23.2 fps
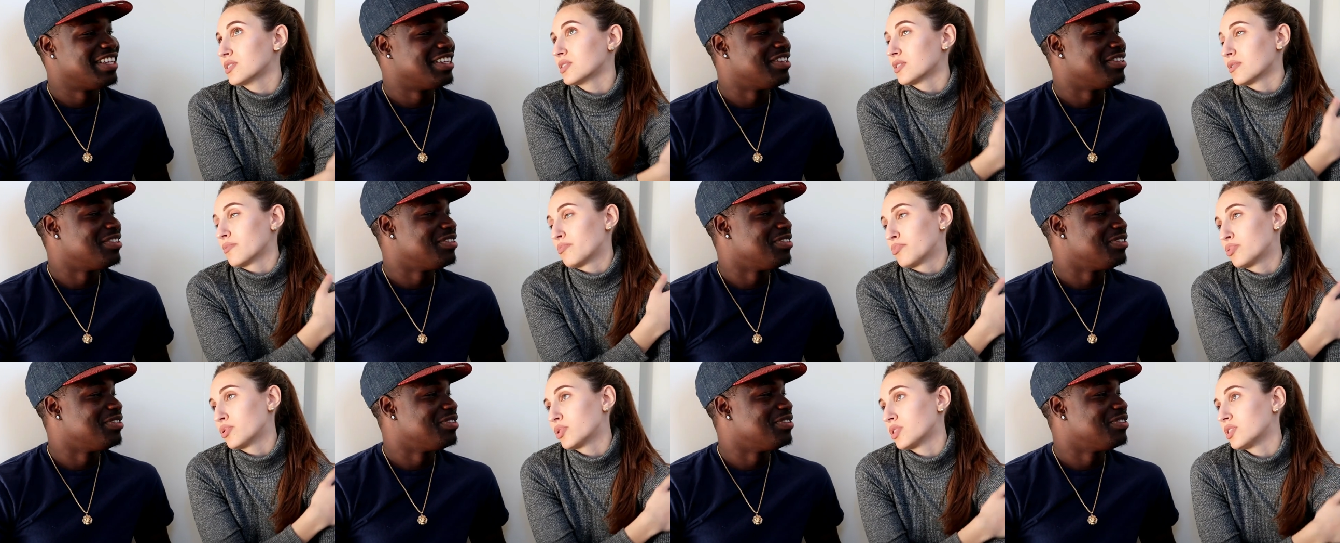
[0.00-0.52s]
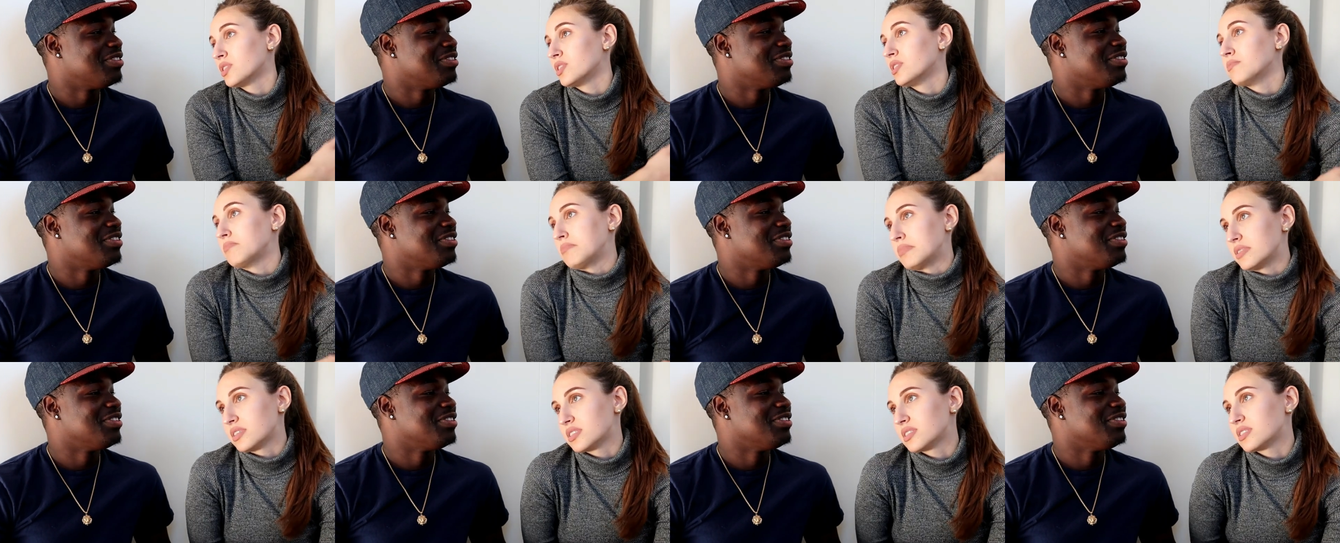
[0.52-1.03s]
Speaker 1: gonna put
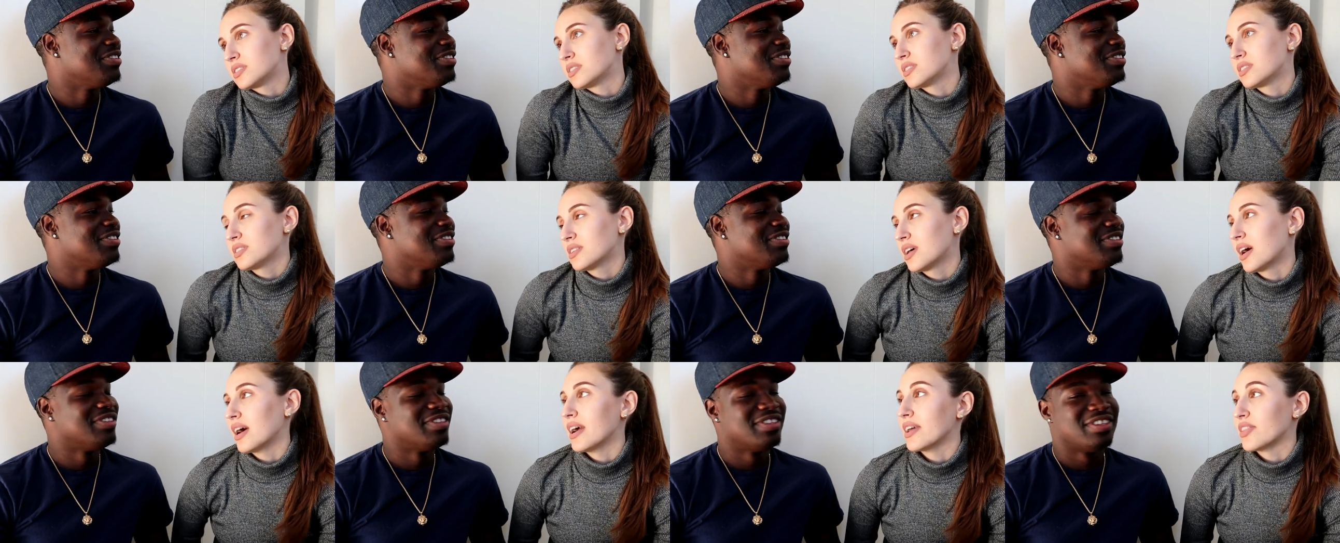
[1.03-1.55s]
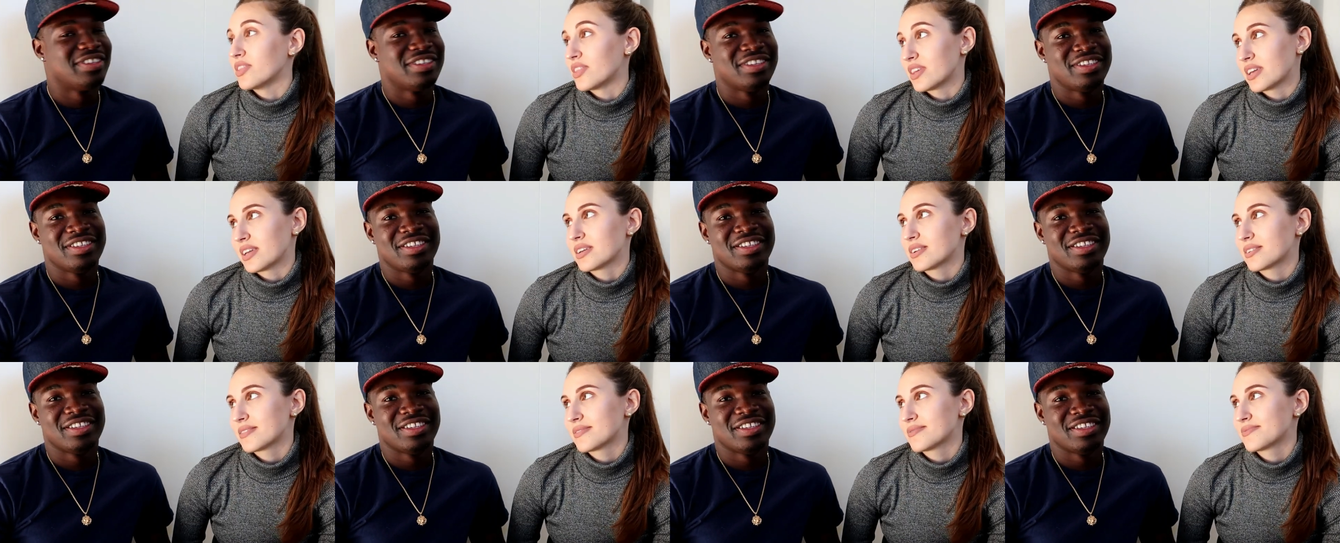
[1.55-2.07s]
in the business. I
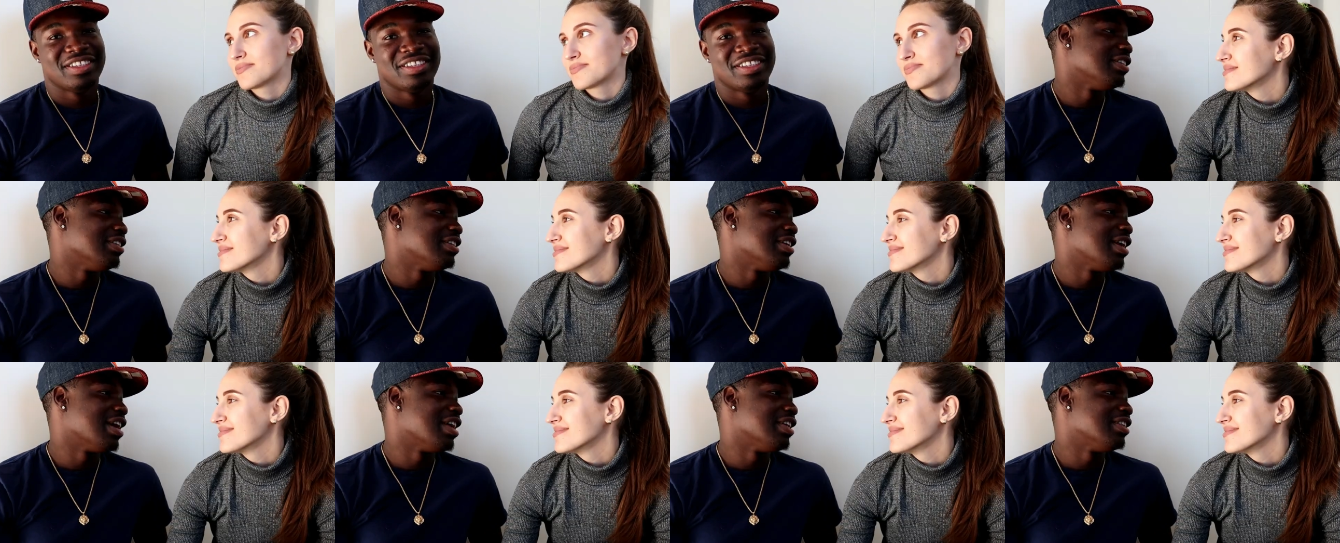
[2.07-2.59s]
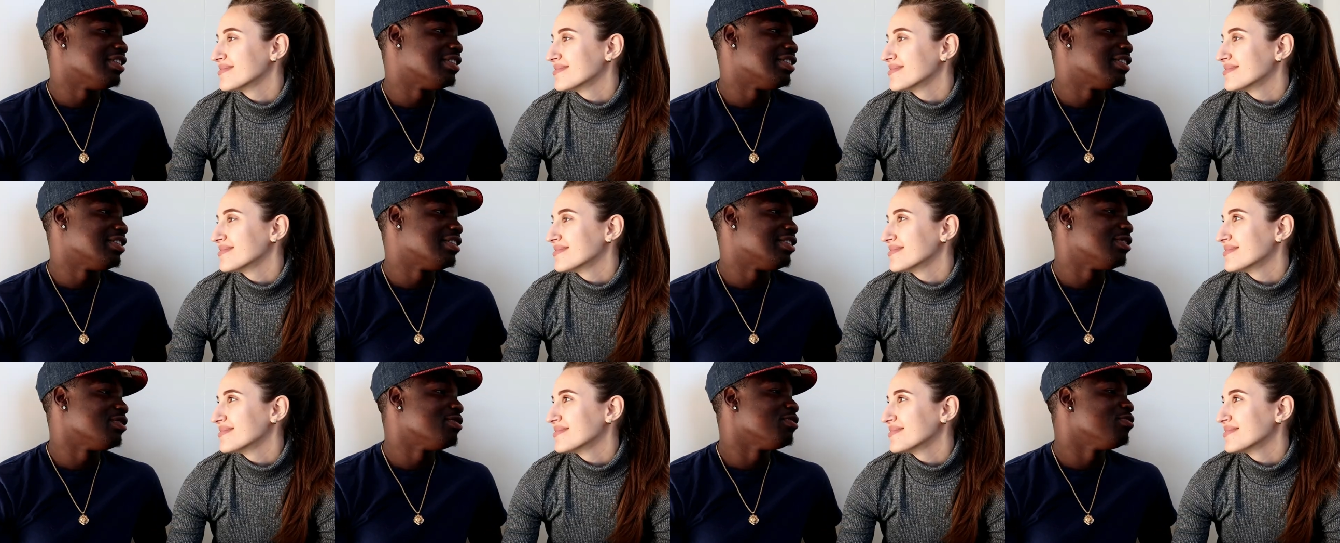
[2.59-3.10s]
think.
Speaker 2: You got
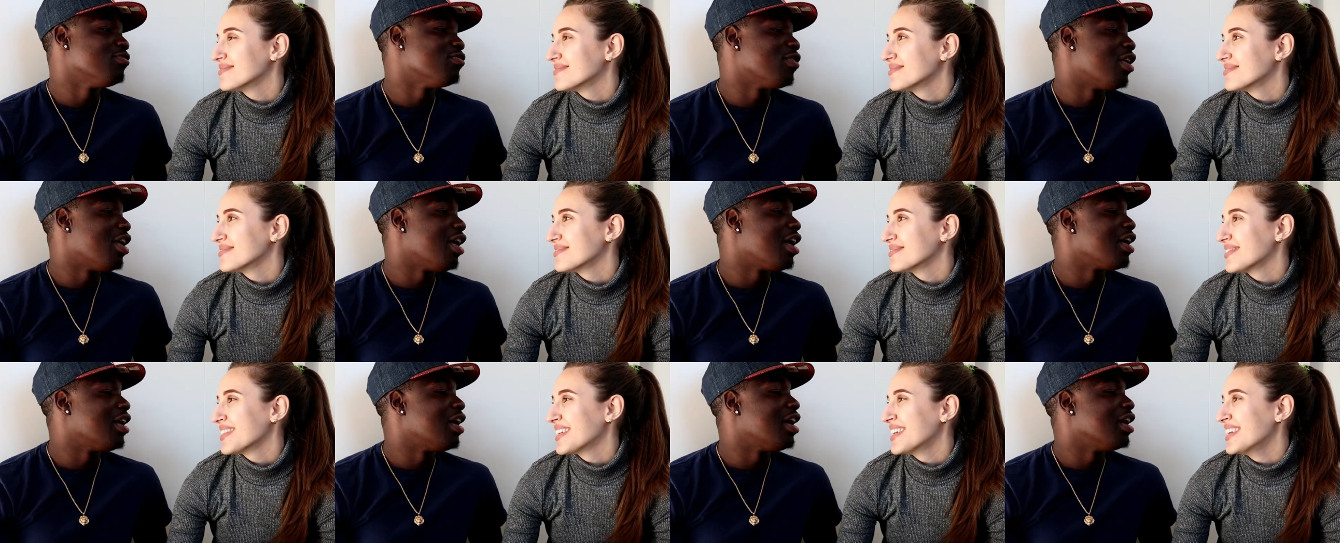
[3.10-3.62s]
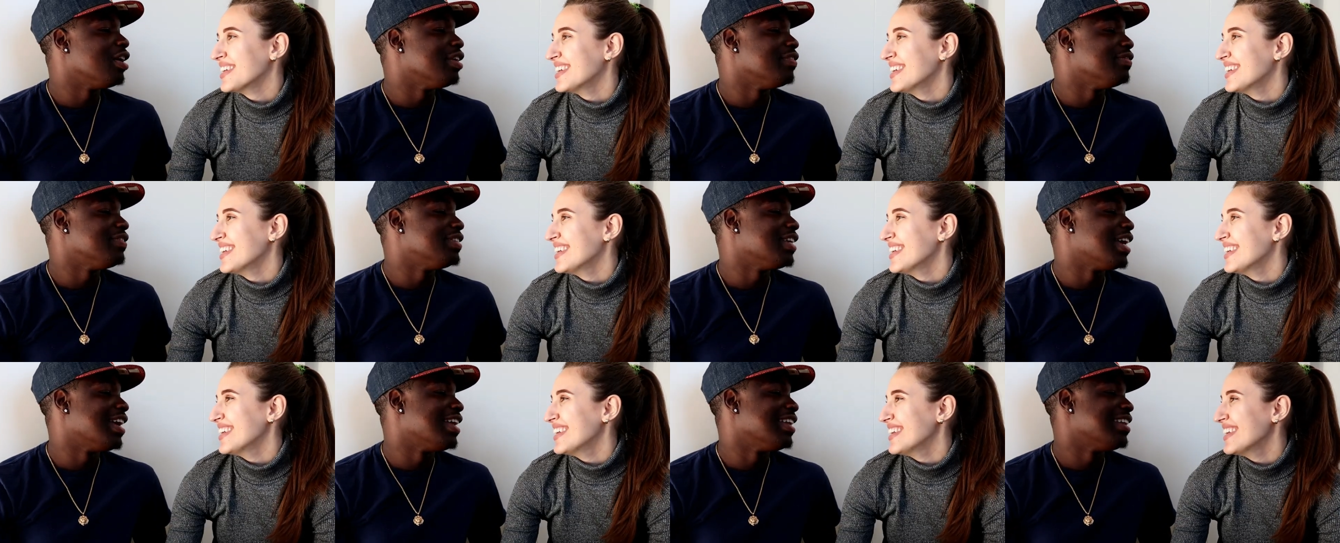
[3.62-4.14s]
two wrong out
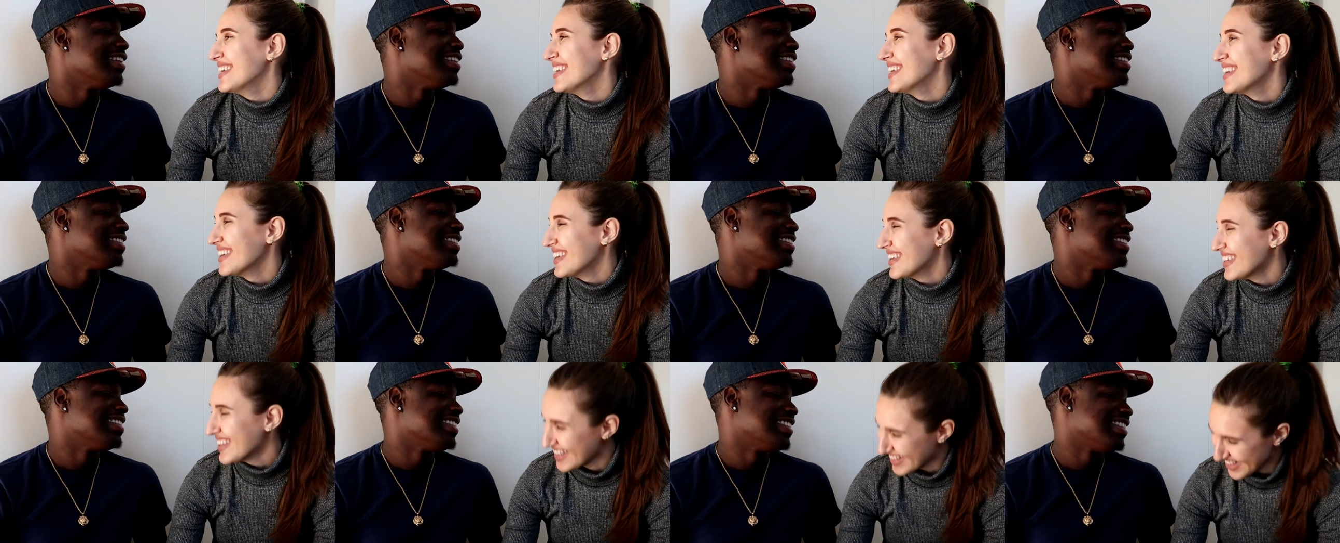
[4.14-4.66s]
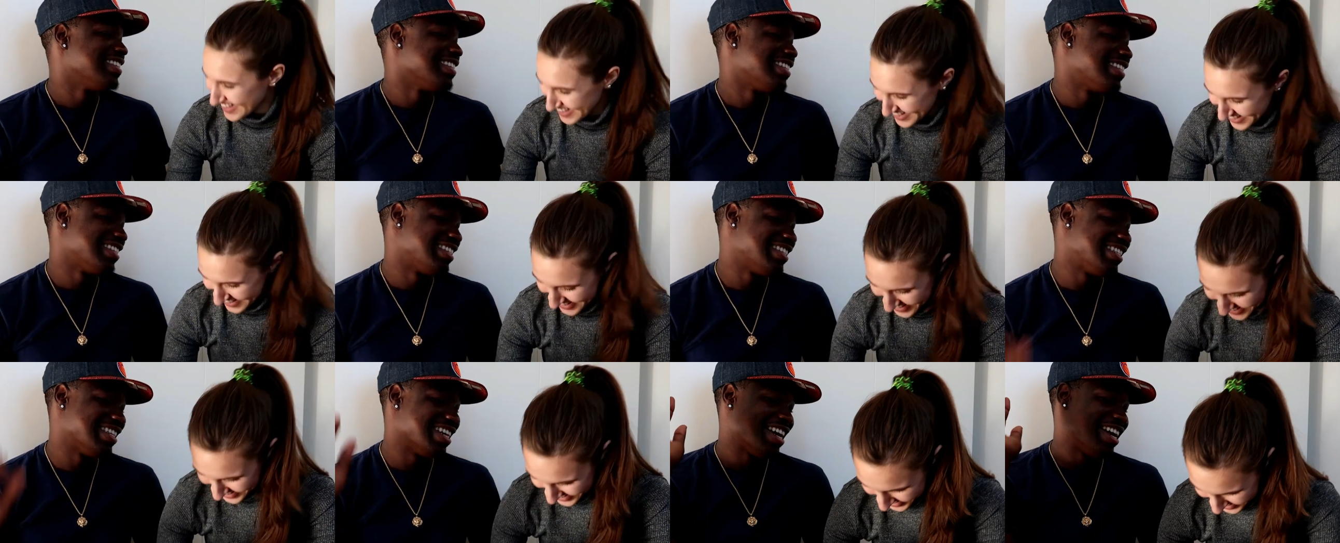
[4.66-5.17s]
of ten.
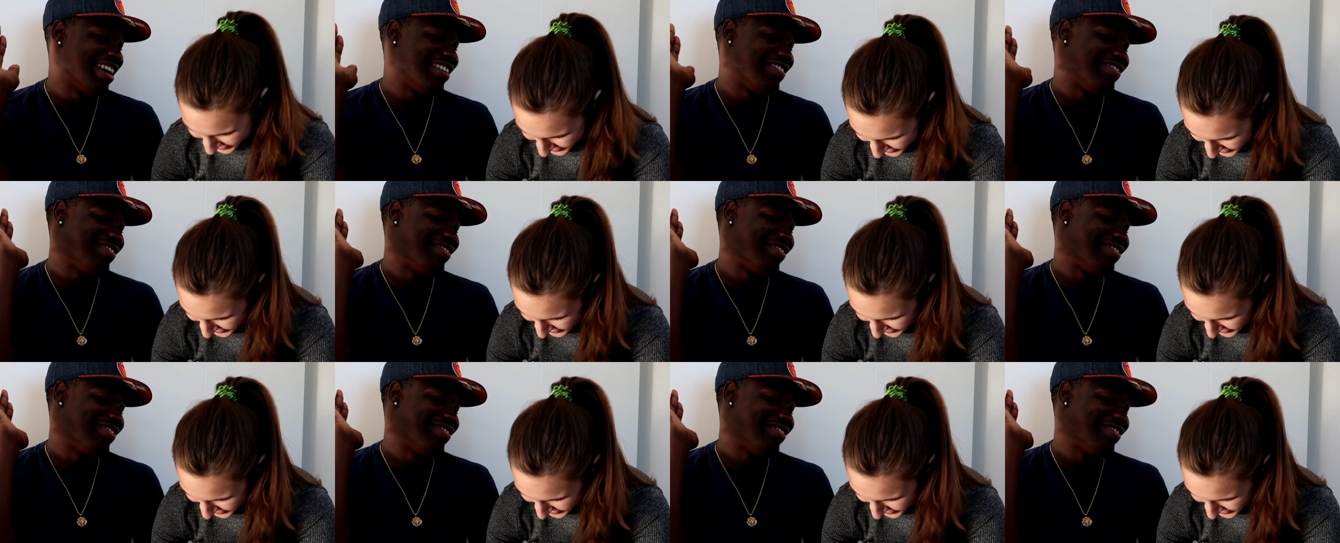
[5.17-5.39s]
Good job.